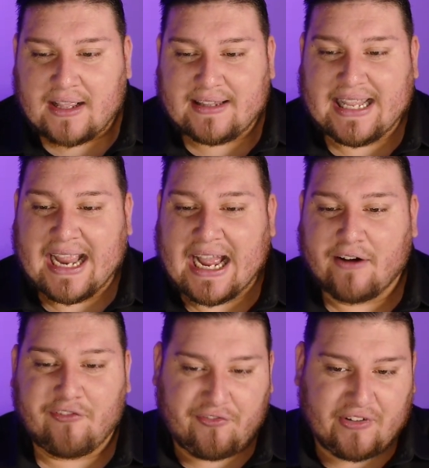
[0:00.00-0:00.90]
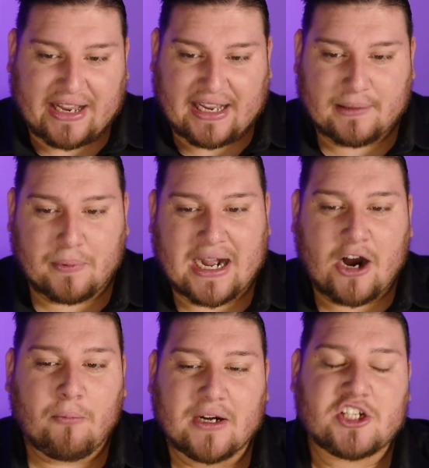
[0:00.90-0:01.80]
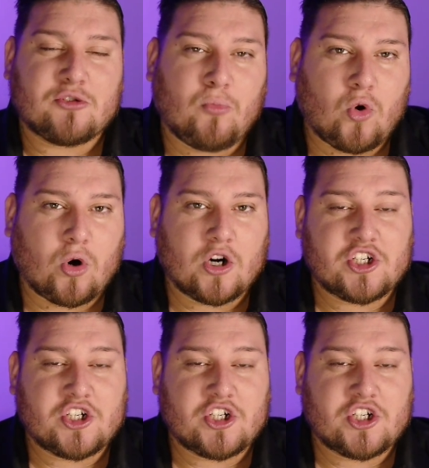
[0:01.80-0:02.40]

they have faith, but how much more